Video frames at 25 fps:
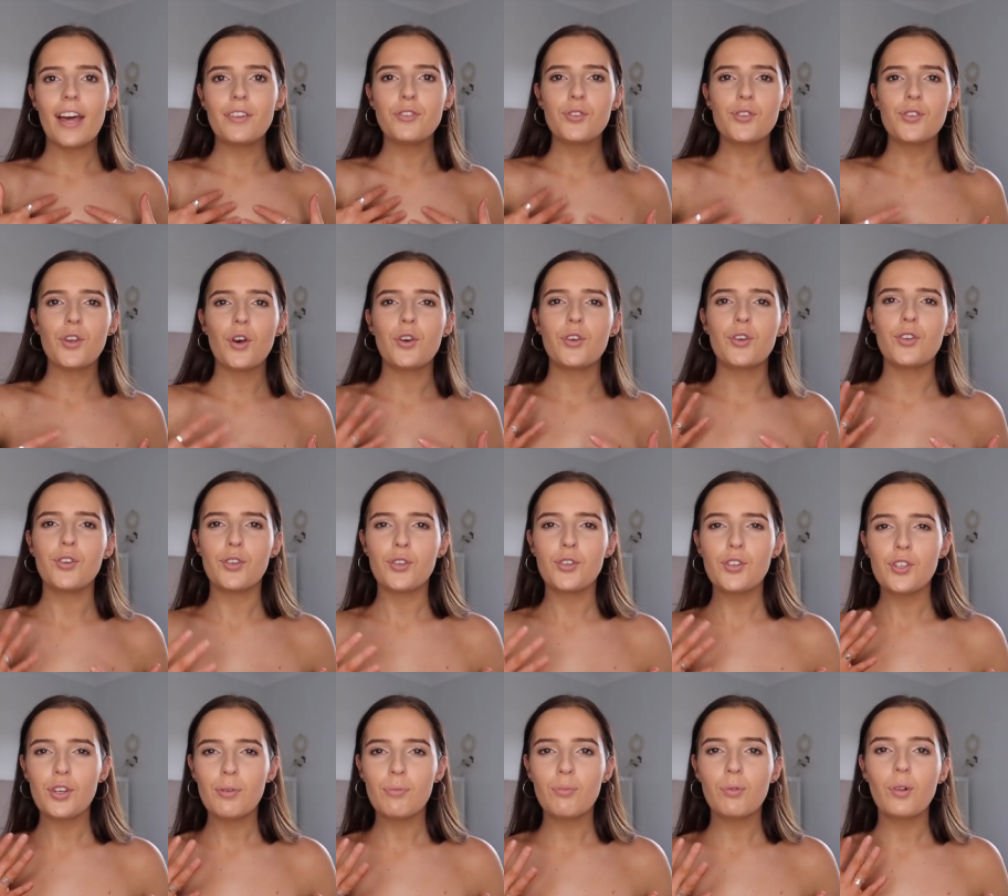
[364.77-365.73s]
And so
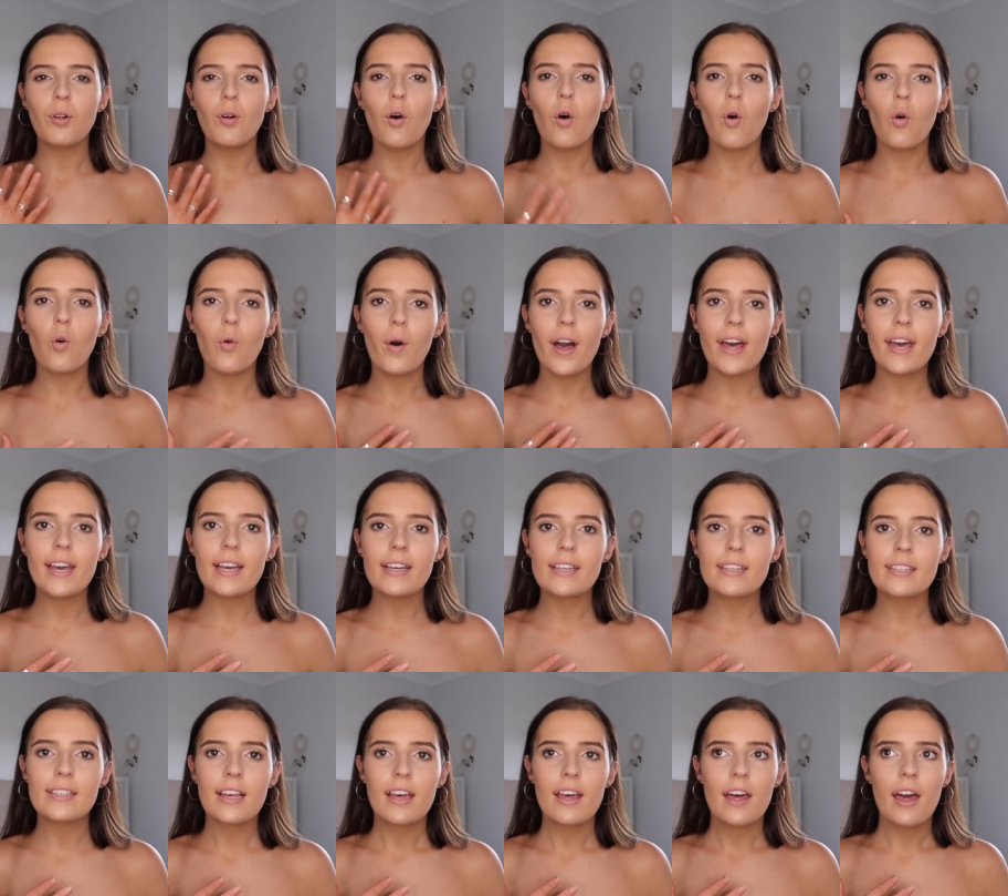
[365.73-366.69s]
YouTube will
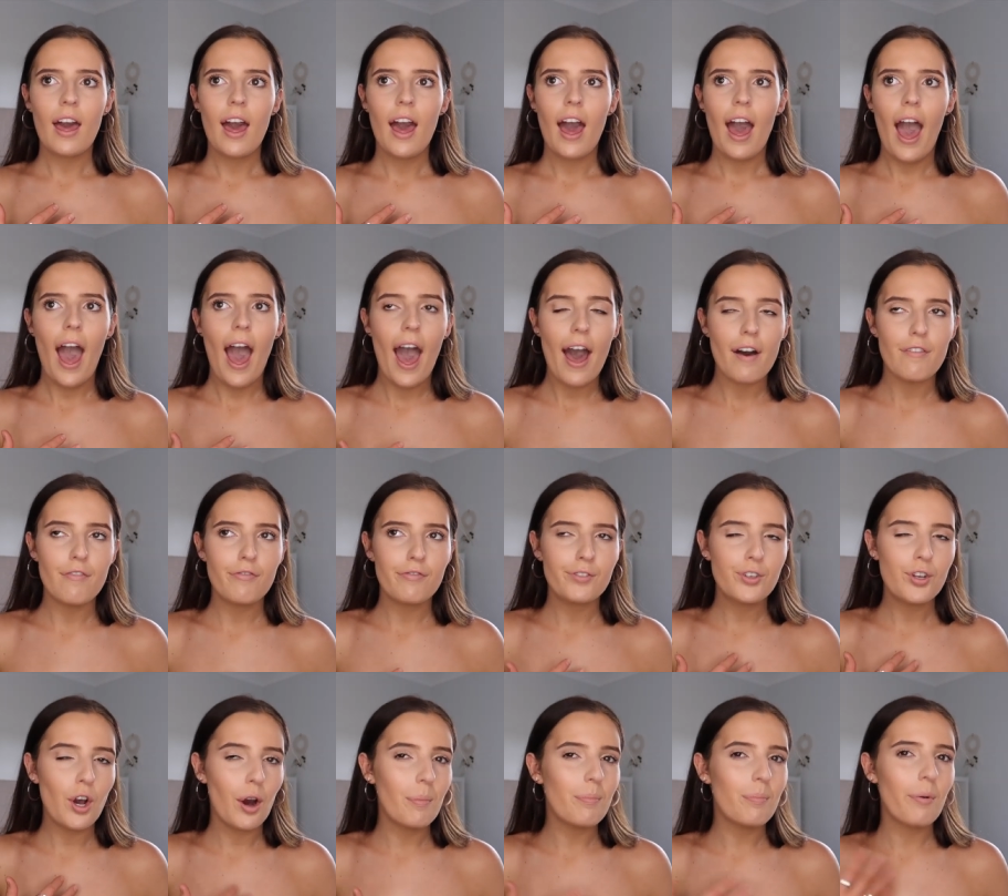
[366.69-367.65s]
always have
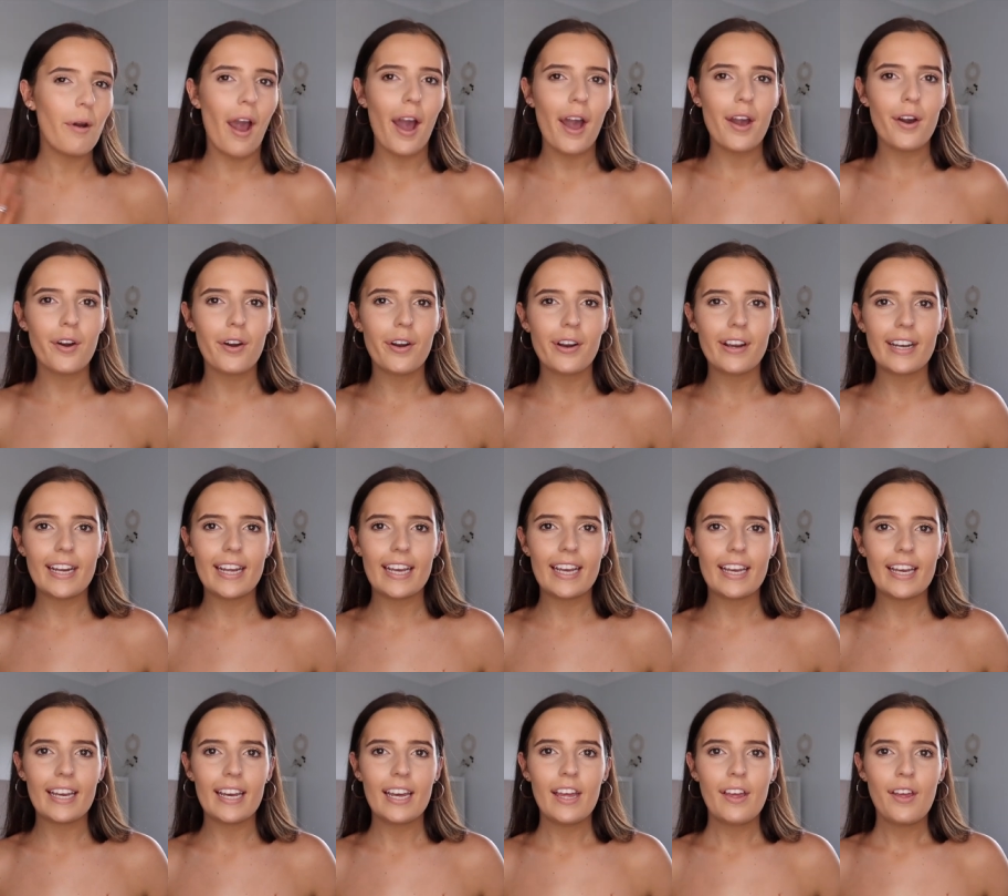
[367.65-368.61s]
top
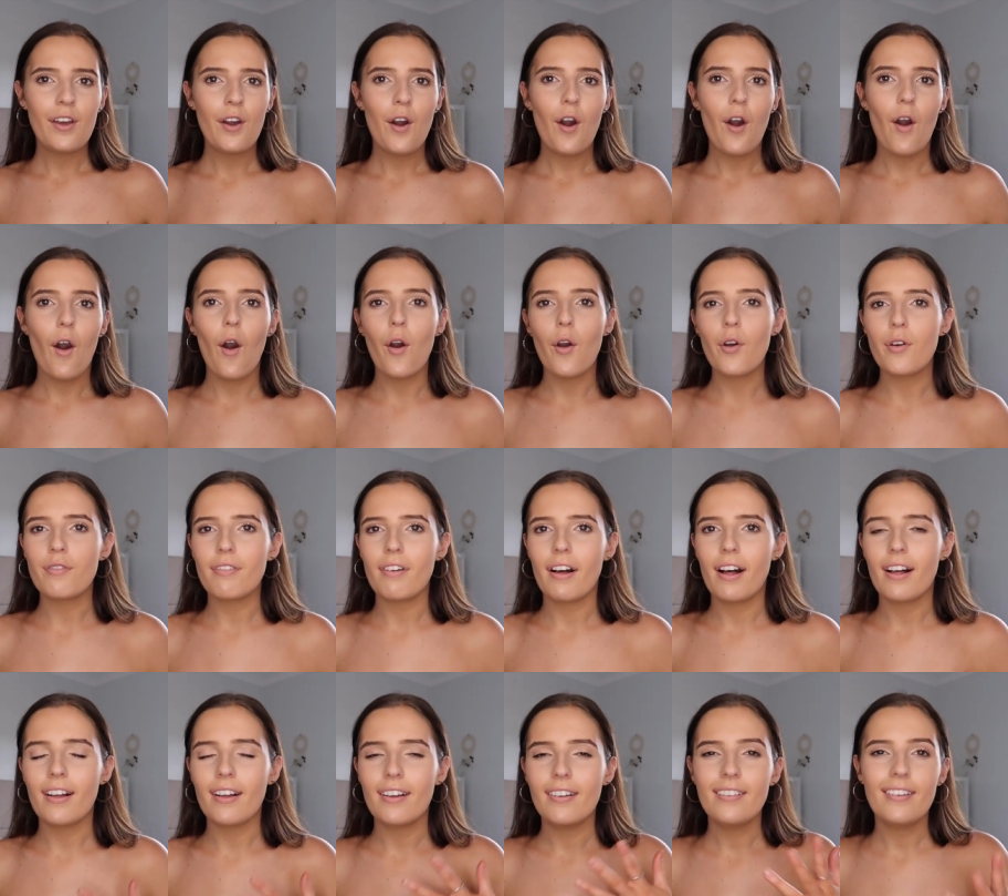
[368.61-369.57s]
priority
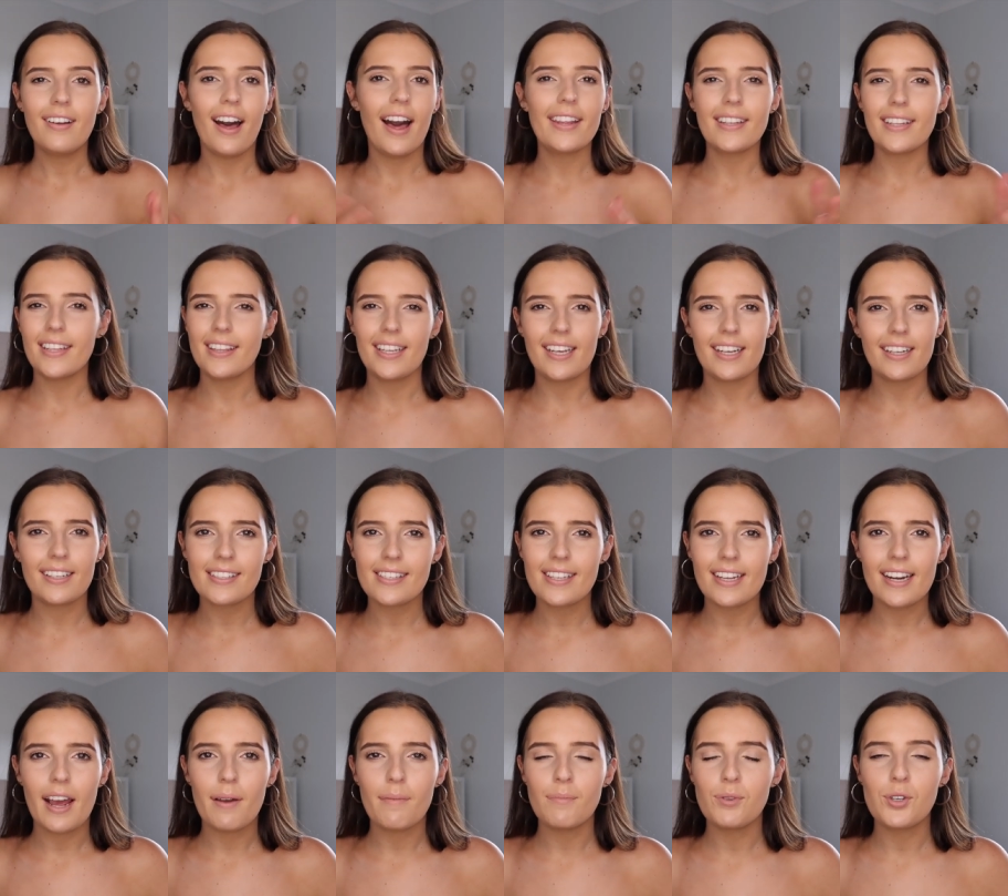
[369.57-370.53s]
over other things
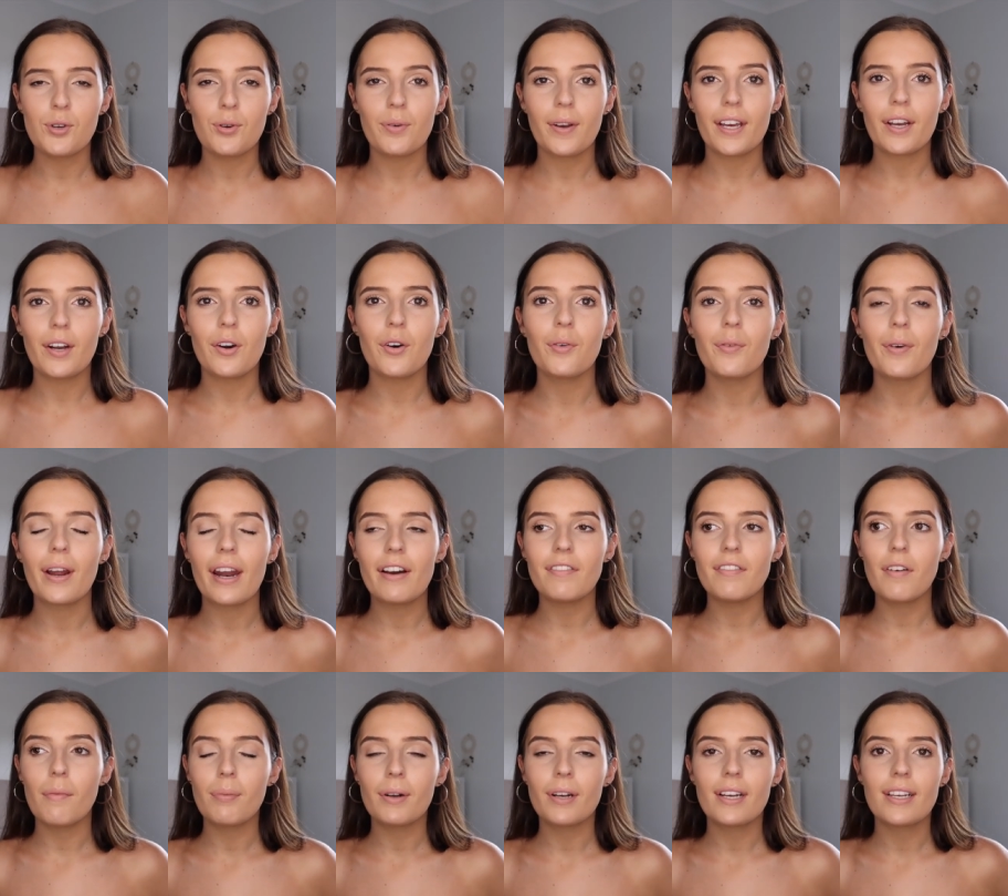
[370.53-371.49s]
that I'm doing or
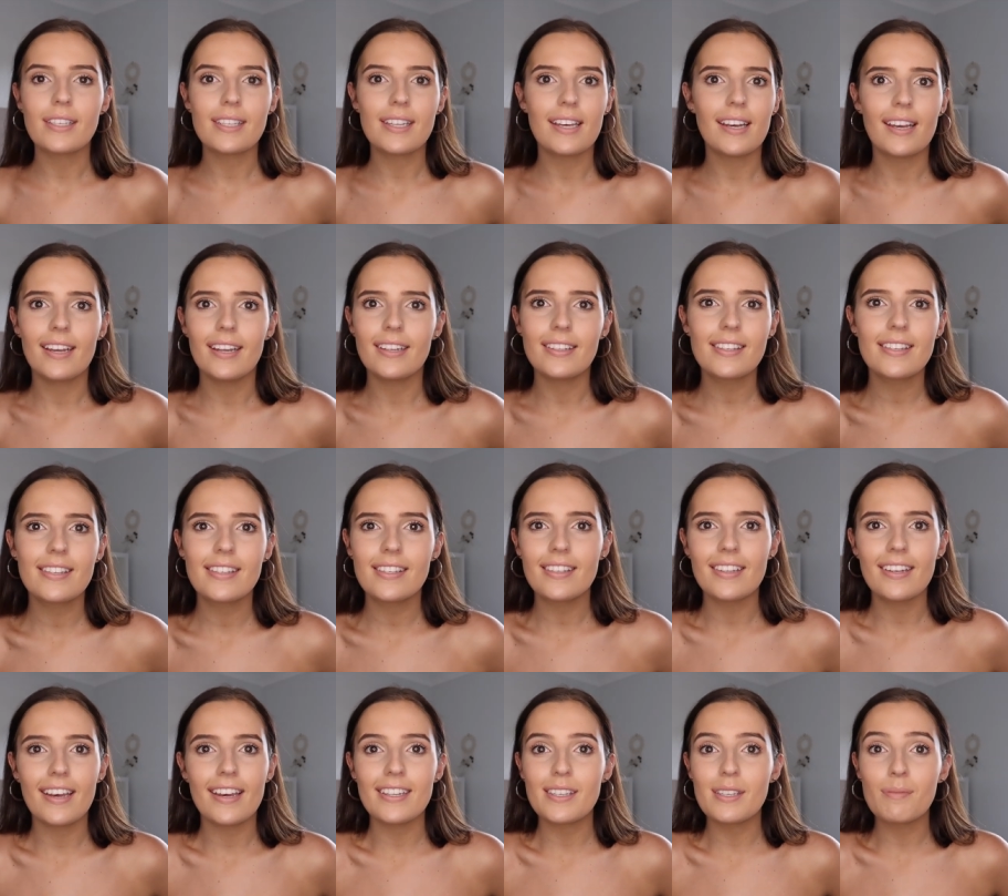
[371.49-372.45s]
whatever because
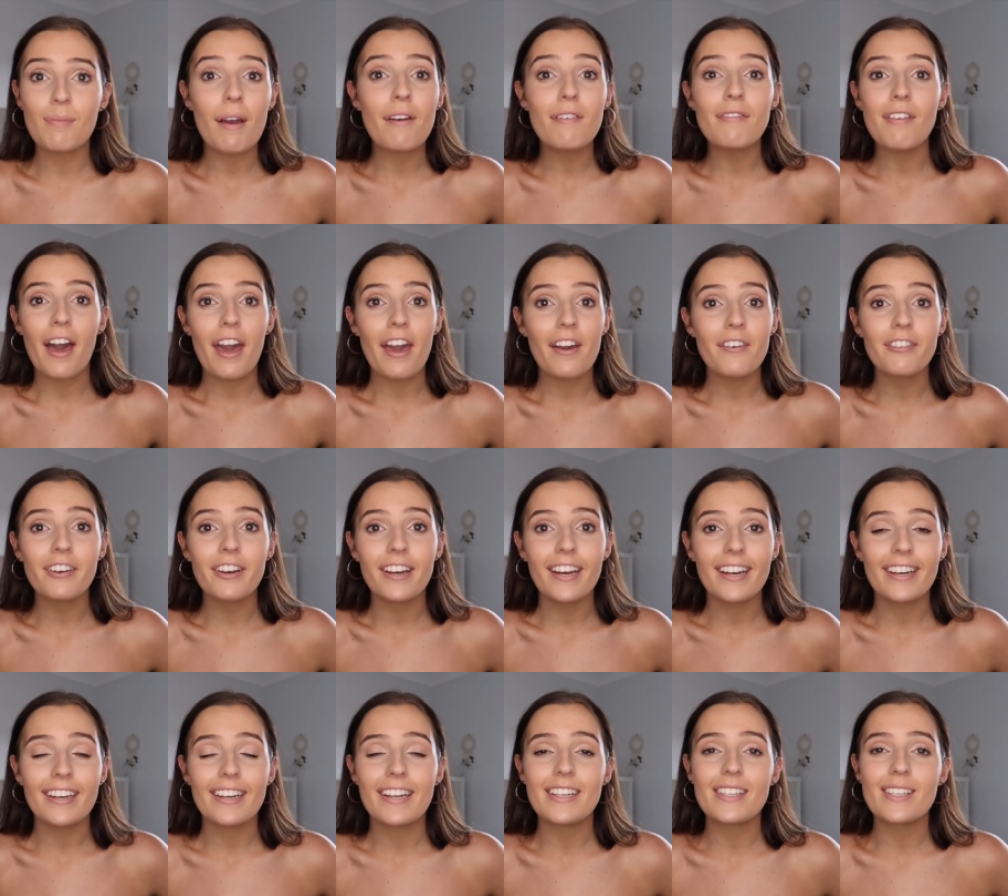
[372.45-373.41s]
it's it's my
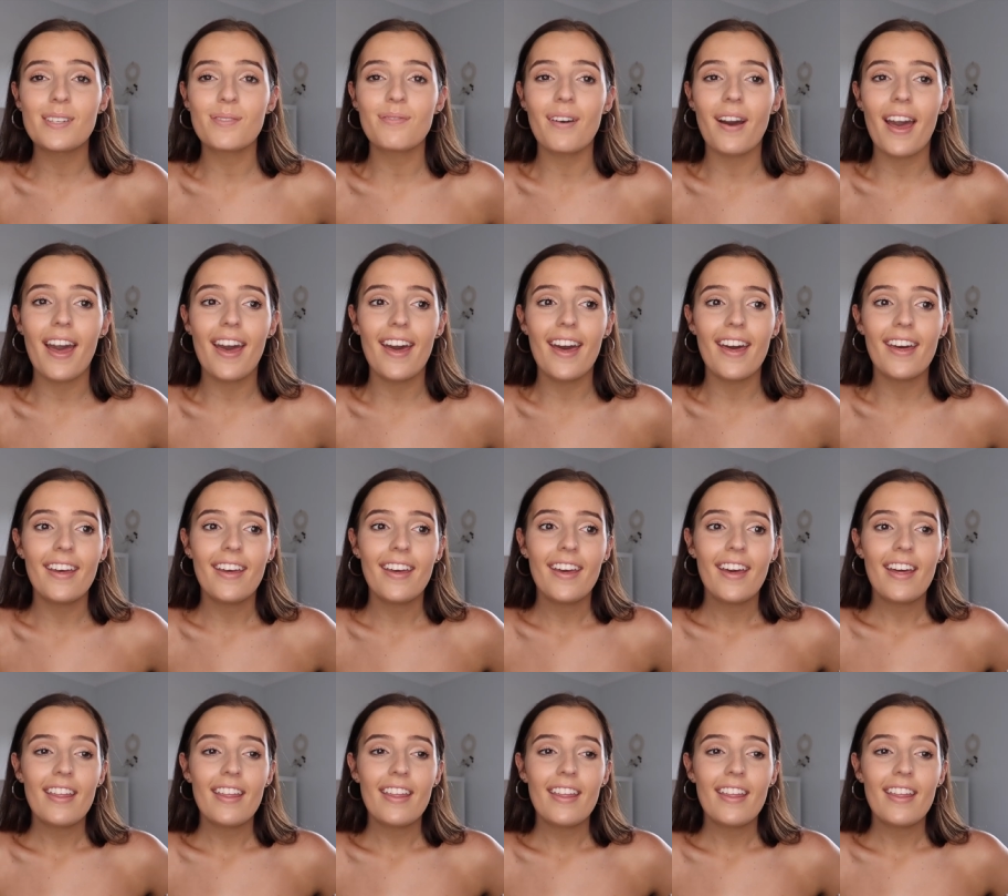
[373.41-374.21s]
favorite and it's where